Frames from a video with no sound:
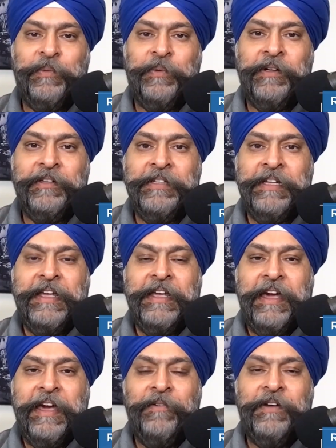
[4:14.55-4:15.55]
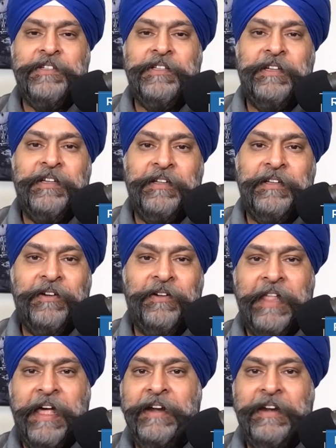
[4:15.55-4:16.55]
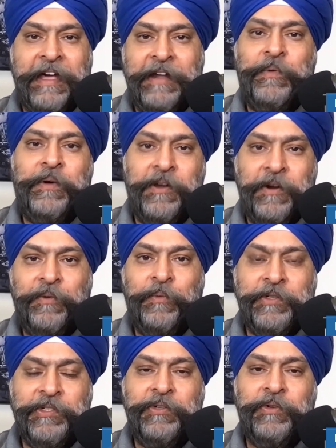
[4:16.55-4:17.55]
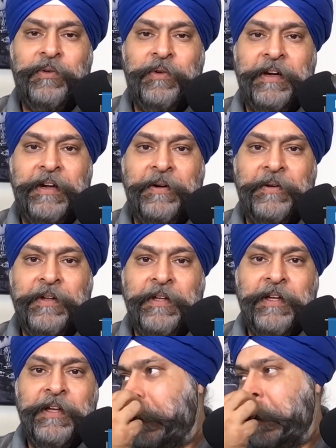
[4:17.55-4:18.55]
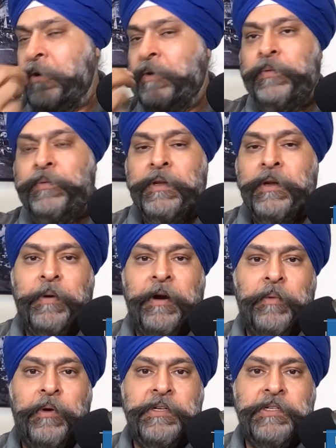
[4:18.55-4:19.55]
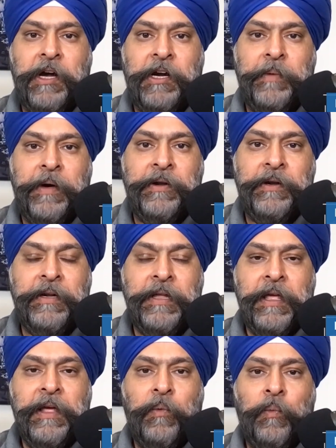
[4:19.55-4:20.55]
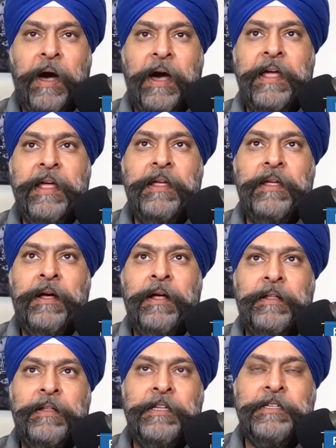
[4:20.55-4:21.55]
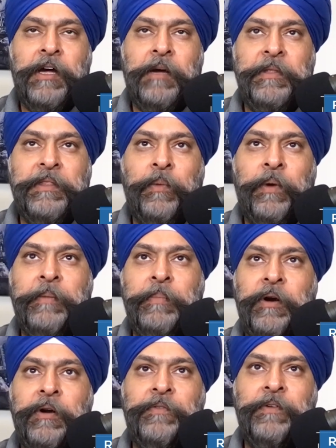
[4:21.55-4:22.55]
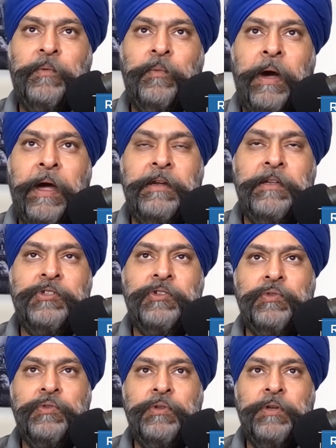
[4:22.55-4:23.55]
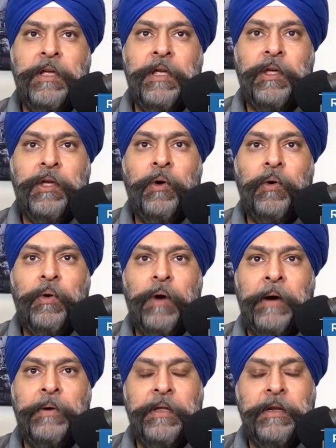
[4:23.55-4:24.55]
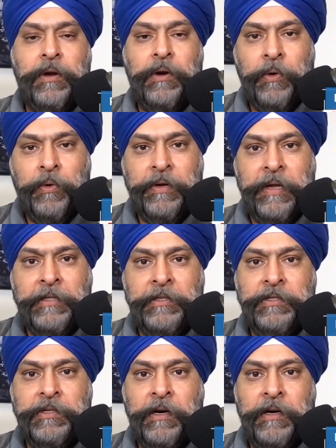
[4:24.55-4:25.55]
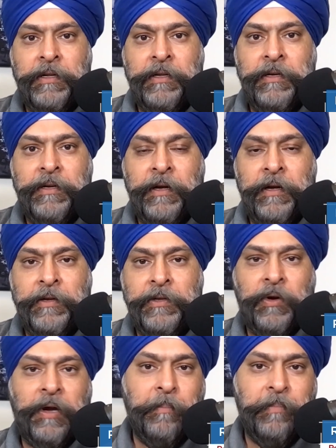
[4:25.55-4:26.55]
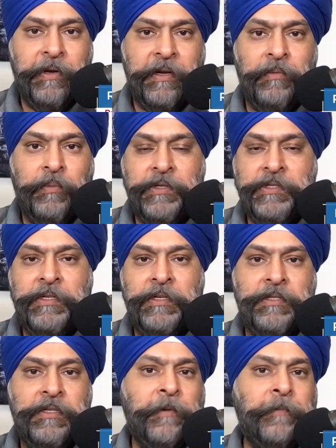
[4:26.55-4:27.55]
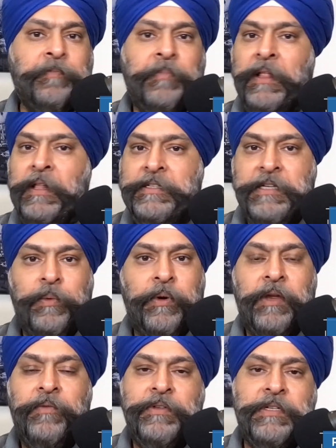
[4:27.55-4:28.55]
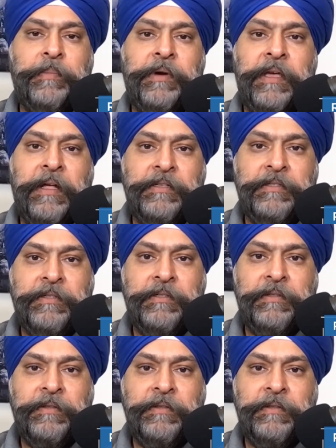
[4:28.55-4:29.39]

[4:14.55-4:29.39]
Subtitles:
world and eventually, you know, land at what you're doing right now. I know, you know, Param already talked about it. Why? Let's talk about the why part of it. Why did you go out in your own and started your company versus, let's say, working for somebody else?